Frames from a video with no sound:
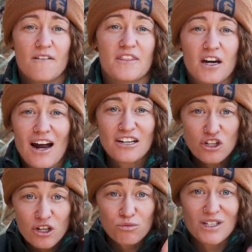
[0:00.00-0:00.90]
they're
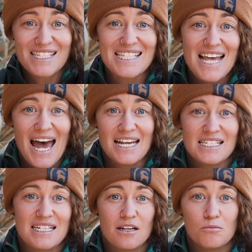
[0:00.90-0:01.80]
actually
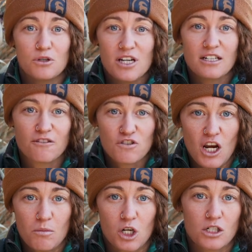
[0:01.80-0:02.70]
recessed in protective
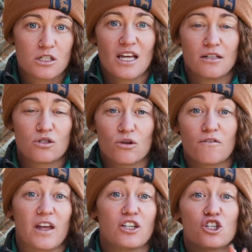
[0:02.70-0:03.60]
chambers that sort
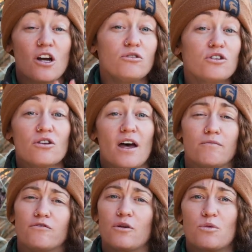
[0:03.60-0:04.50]
of shelter
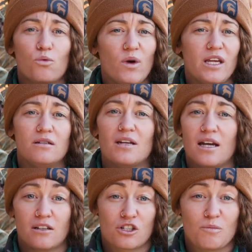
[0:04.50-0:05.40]
them from the wind
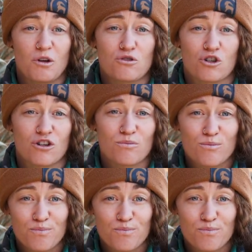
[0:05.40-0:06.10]
and exposure.